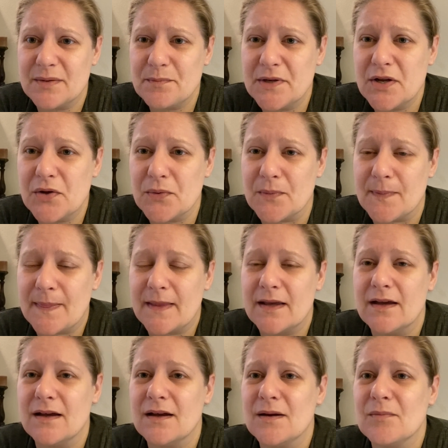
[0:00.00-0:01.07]
me know.
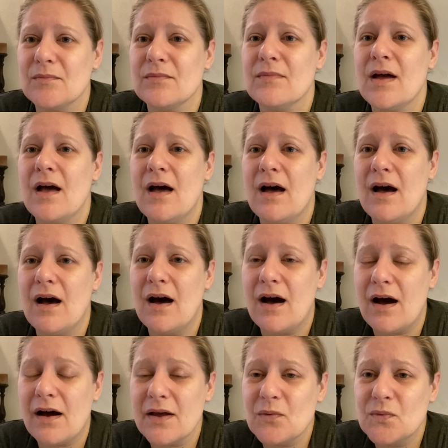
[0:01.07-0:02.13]

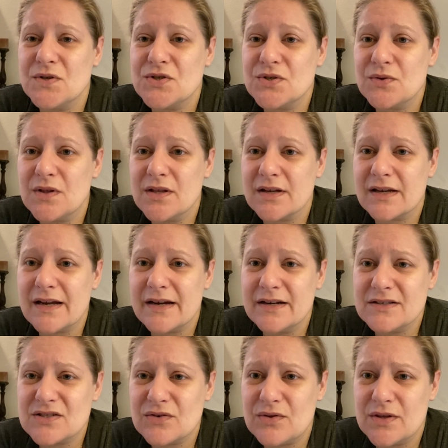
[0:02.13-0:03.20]
I wish you all the
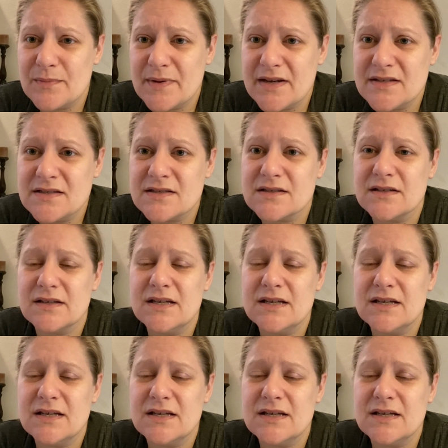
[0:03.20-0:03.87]
guys all the best.